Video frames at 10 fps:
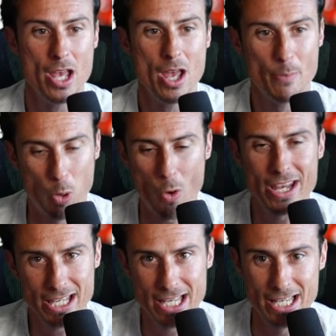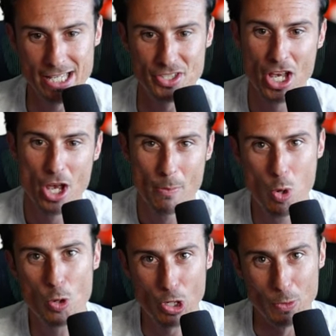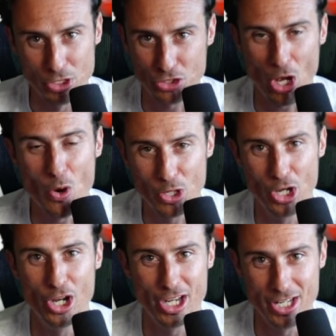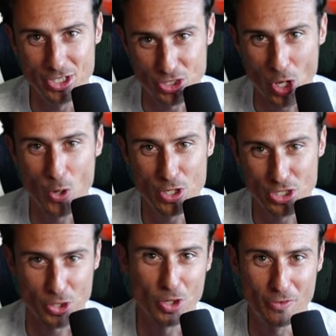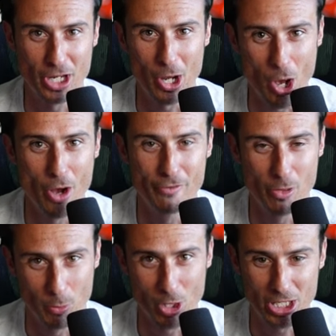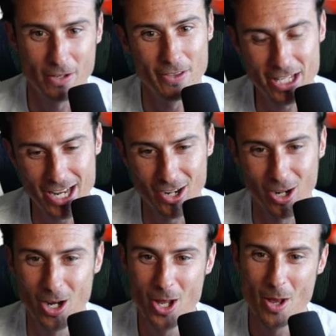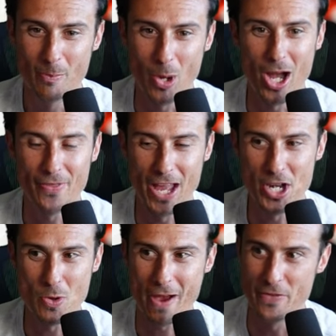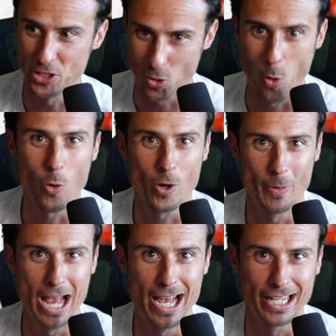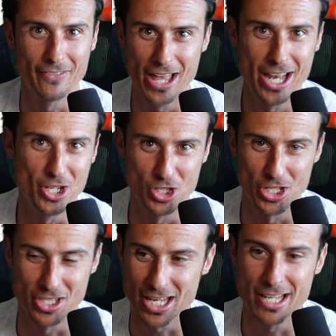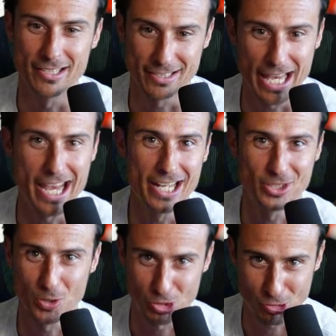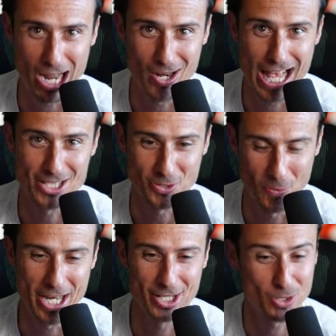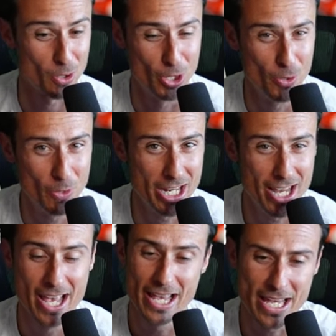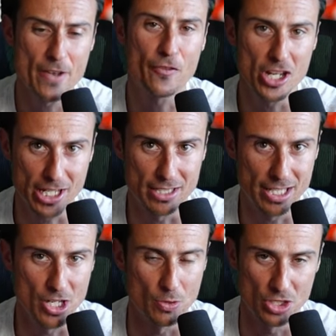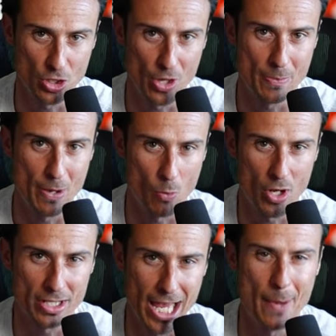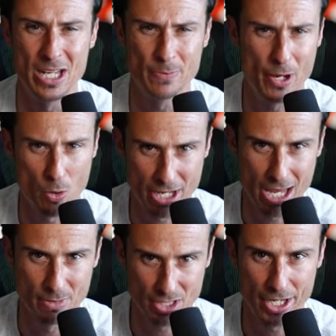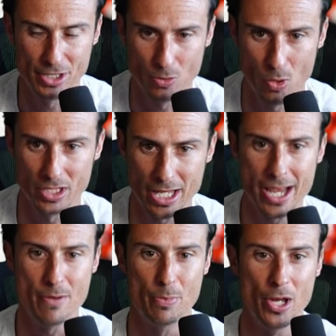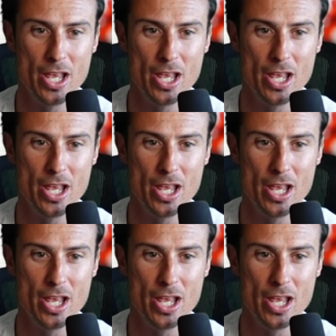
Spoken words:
point is, Puka was so good and so deserving of the Rookie of the Year, but then you have this quarterback that is just insane. So Stroud has to win it. So could we, if he continues, it's only been one game and he's been okay besides the one game, but